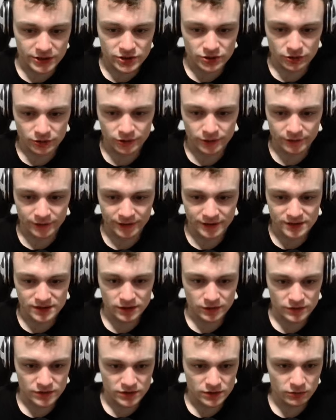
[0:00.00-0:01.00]
ongoing is
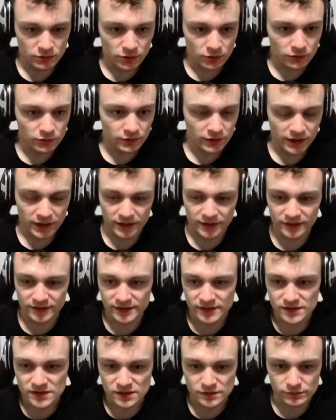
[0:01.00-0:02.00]
now 0, and
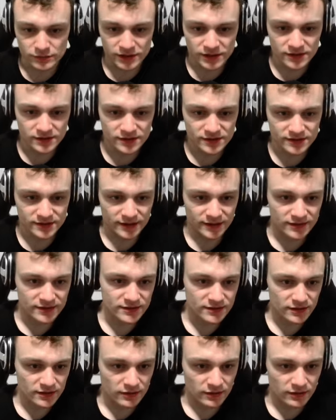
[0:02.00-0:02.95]
this means that